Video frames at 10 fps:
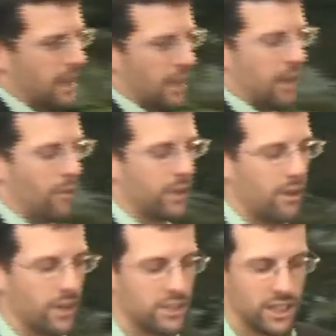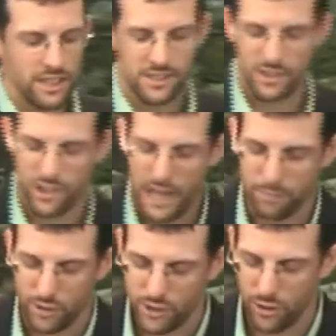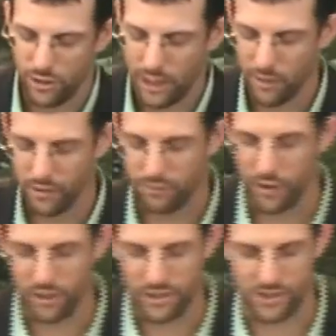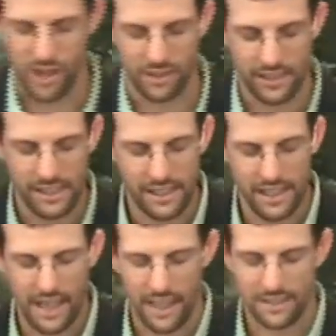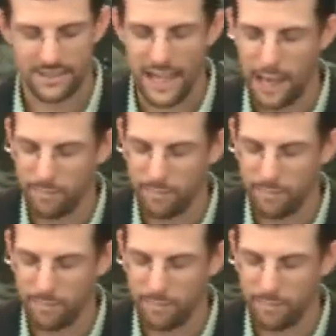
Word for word: I want to go to Genesis chapter 2, and I want to focus on the uh, top